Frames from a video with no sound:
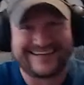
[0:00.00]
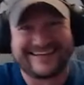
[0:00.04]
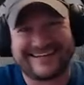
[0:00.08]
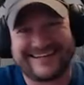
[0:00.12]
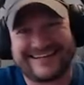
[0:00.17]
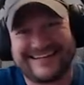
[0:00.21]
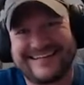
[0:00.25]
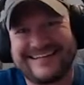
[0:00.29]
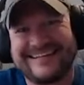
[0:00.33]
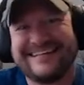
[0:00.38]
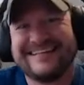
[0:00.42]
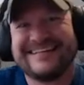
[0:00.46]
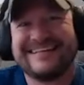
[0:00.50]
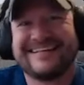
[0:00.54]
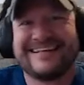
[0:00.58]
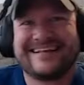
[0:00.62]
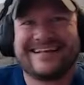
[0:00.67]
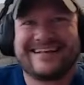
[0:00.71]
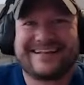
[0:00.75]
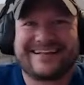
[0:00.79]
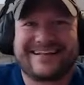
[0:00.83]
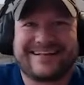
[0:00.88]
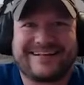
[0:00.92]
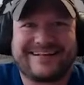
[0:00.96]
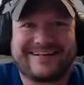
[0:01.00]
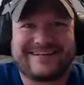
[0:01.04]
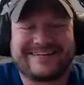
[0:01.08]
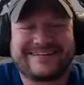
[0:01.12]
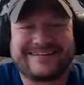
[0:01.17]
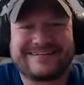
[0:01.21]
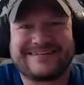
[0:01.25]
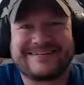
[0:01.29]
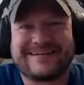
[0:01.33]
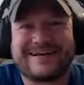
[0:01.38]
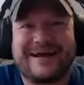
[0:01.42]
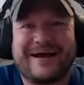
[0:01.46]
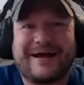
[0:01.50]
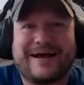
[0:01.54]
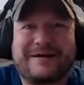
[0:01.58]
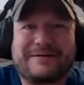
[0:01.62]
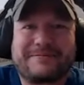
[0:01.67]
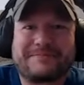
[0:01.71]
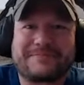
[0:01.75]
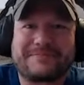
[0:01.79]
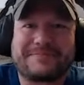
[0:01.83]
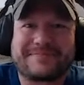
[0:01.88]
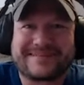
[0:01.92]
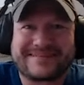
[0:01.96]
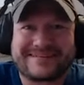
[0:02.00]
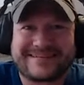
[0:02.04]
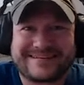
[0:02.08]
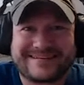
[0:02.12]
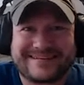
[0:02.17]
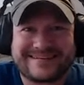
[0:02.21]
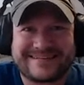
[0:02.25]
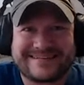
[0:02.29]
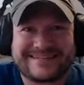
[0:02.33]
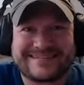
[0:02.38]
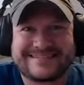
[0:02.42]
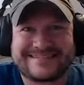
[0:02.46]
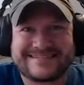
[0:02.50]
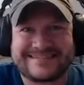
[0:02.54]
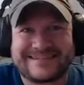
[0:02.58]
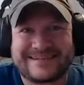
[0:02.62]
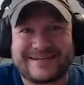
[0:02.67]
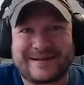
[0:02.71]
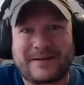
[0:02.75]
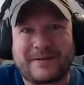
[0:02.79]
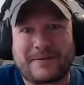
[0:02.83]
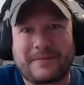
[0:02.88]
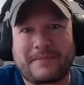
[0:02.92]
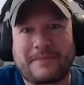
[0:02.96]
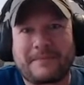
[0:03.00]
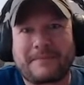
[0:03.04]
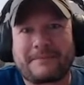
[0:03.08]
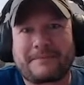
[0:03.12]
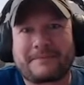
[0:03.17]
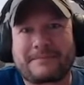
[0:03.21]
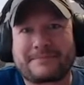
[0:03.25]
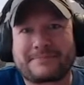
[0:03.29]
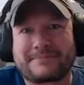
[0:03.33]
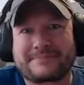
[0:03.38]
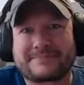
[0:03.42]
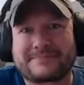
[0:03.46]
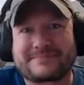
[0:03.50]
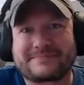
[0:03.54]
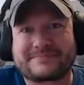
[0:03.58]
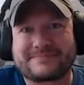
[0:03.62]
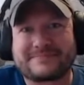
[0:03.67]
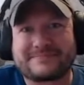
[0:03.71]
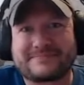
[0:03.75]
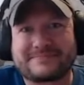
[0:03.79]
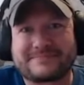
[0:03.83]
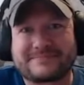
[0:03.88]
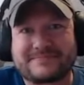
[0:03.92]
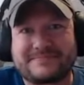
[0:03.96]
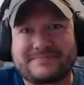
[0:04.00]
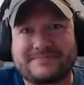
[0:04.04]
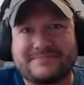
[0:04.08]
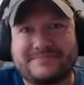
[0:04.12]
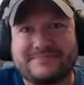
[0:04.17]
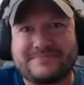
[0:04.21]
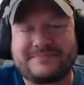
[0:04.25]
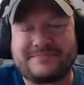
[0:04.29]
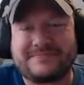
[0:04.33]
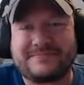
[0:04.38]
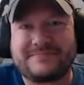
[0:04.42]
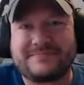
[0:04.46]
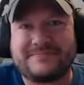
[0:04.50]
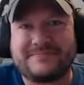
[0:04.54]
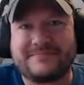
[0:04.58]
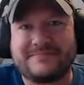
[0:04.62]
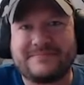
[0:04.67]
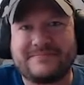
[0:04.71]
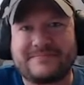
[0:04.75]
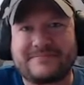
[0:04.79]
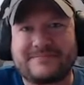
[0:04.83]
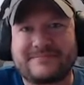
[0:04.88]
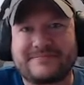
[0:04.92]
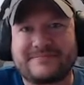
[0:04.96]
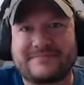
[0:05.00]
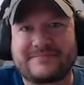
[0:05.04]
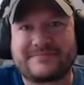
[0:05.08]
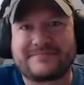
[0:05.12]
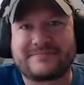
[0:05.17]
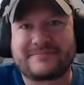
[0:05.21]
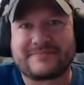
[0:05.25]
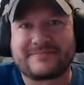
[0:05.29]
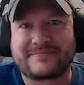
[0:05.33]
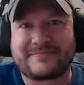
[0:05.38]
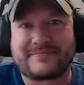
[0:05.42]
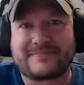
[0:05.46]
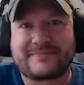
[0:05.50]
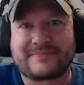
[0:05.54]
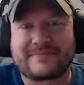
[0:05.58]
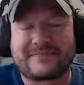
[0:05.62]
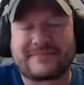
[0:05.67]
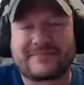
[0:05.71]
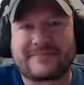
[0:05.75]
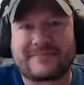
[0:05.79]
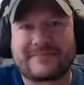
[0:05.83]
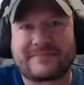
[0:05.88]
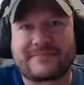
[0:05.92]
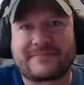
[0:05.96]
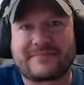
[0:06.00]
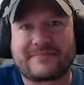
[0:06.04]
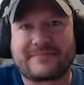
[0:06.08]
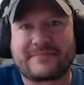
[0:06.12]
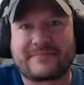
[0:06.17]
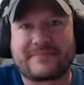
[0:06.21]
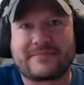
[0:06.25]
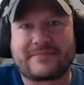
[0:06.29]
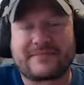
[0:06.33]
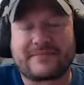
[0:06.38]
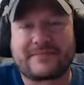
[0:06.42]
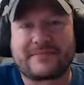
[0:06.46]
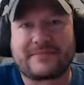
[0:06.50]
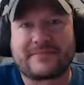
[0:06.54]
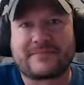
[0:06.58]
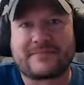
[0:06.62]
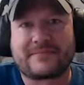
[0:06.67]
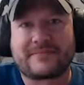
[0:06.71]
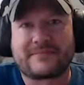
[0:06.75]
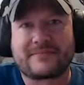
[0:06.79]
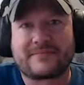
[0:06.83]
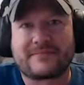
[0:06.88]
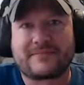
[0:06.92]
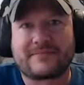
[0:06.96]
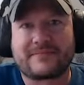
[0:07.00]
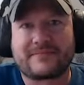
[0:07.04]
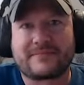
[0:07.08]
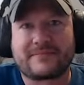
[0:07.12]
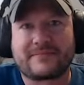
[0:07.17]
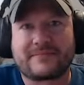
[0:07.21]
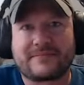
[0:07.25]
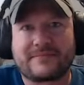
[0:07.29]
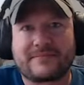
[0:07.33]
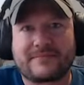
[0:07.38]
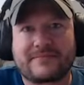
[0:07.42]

The person shown says nothing.